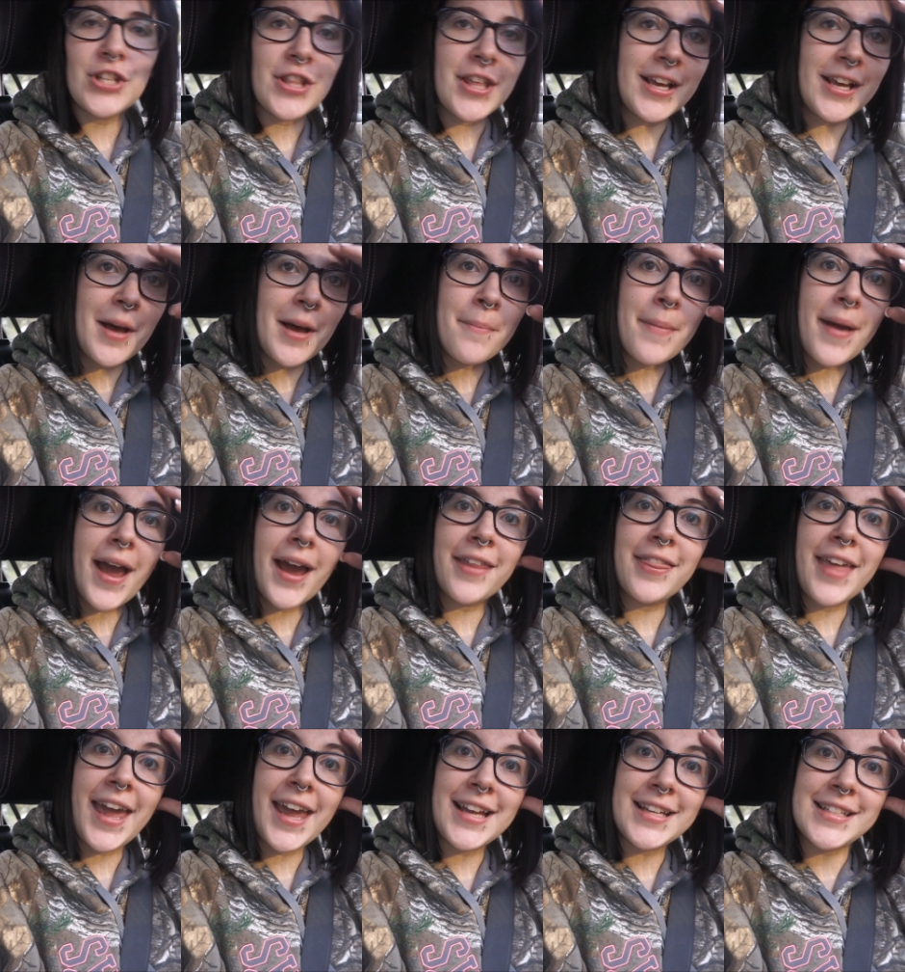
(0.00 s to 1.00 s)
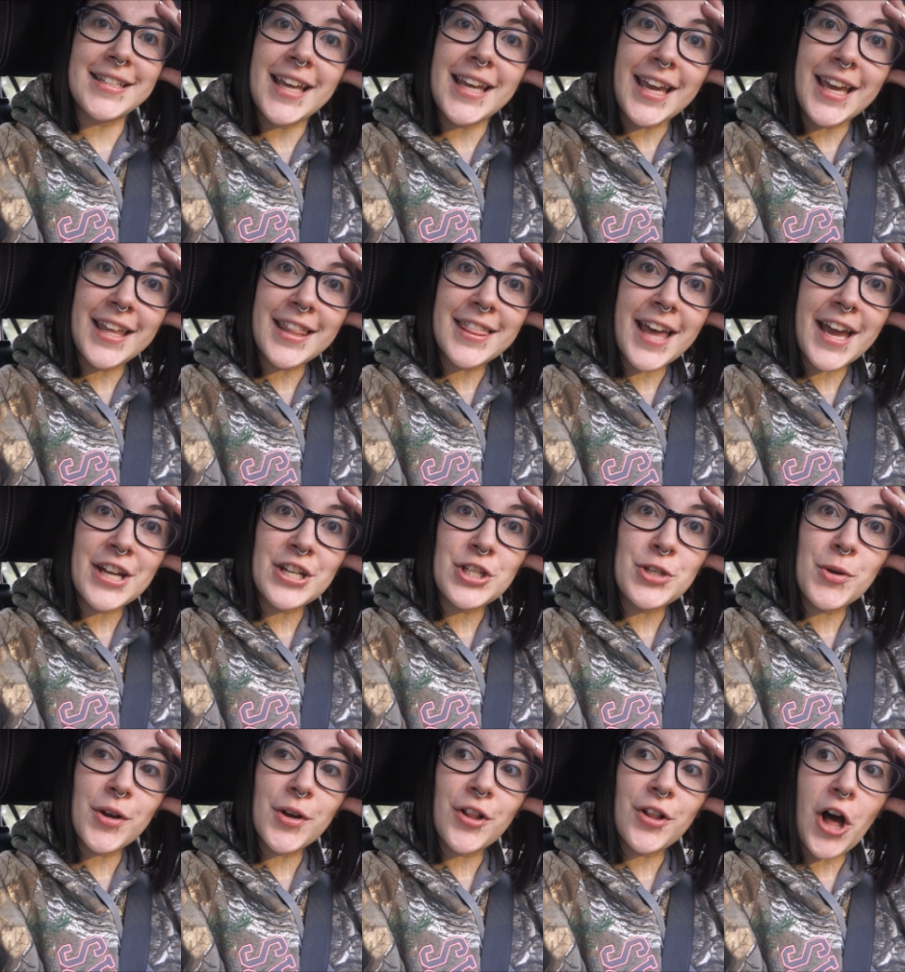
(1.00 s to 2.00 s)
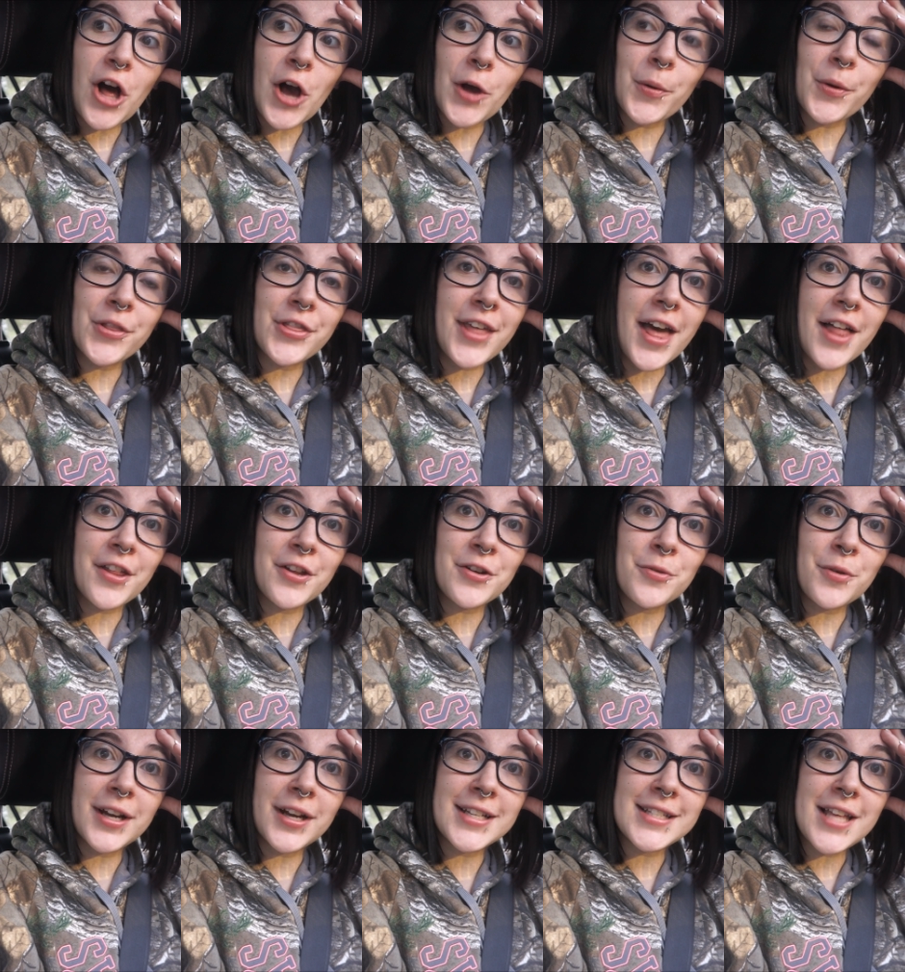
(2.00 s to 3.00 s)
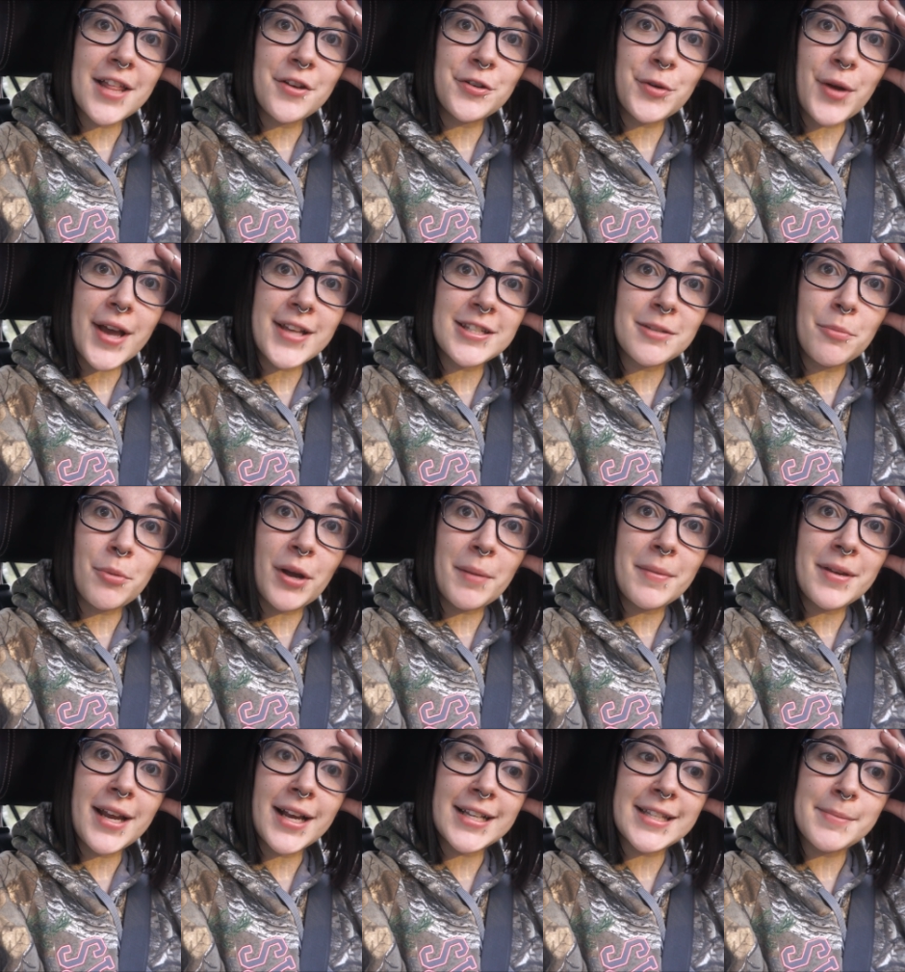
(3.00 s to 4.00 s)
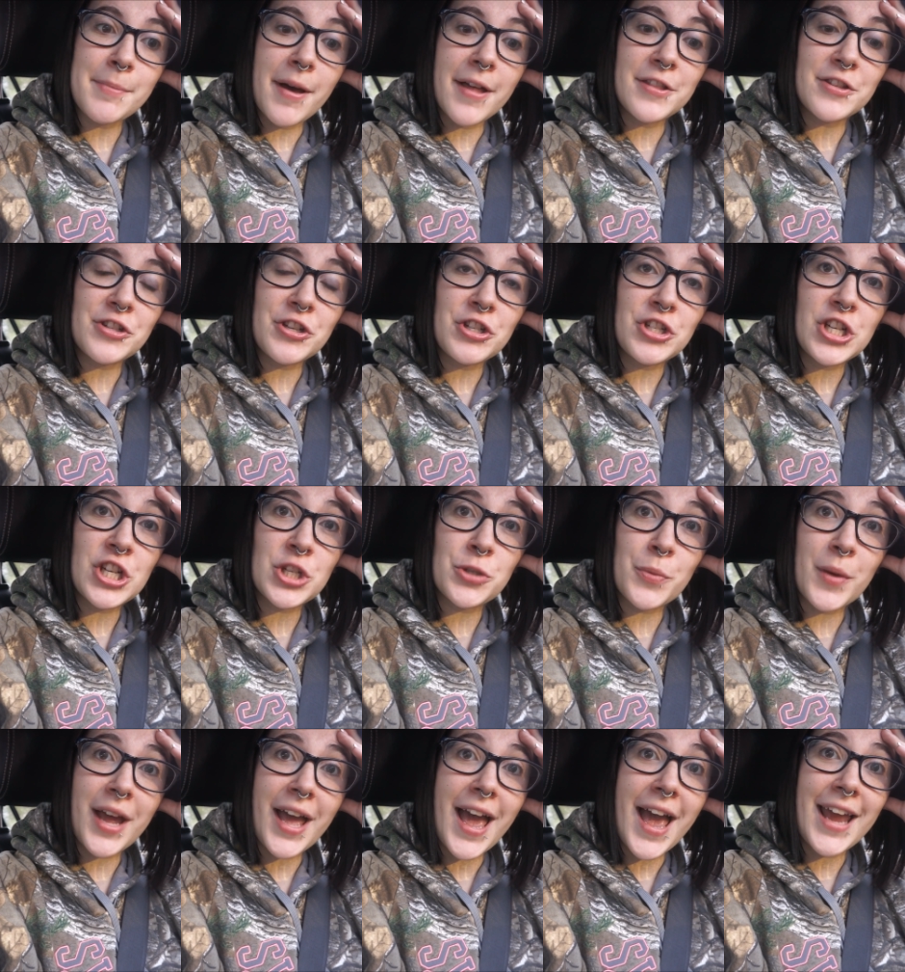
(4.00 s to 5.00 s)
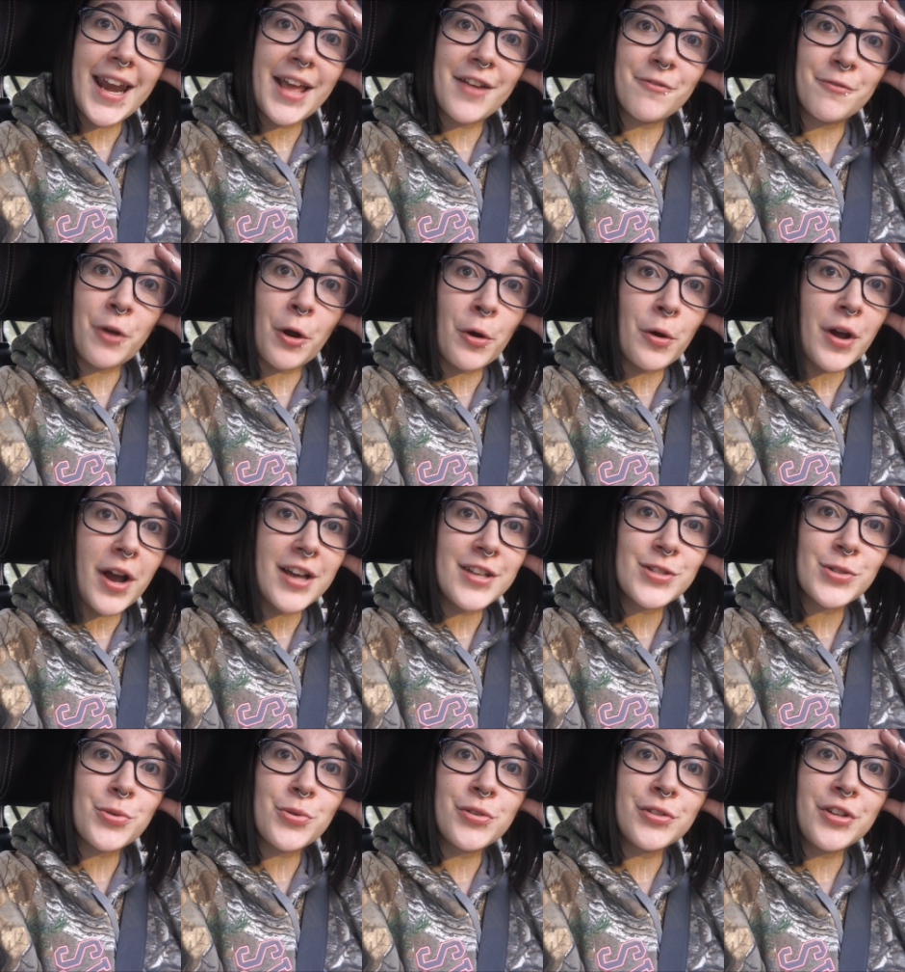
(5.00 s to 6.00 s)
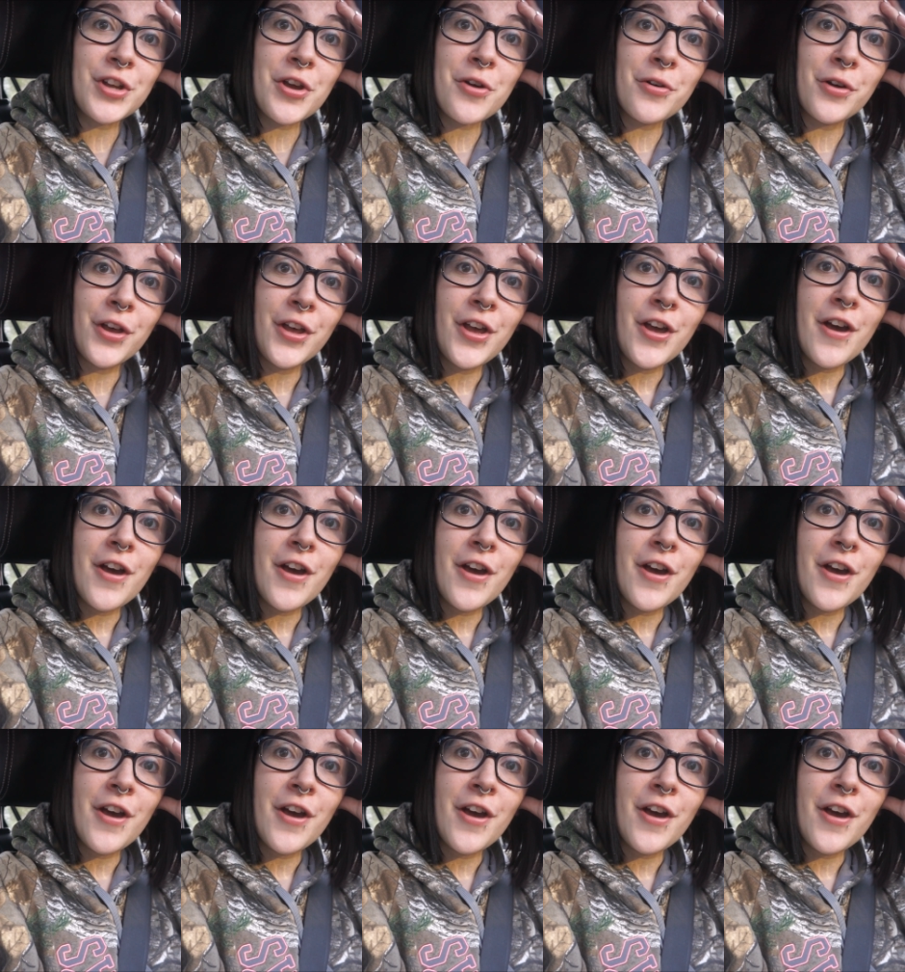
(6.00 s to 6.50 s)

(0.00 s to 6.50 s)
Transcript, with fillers: They come back the 18th at 2 o'clock with Eleanor because Eleanor has an appointment next month so she just went ahead and wrote a school note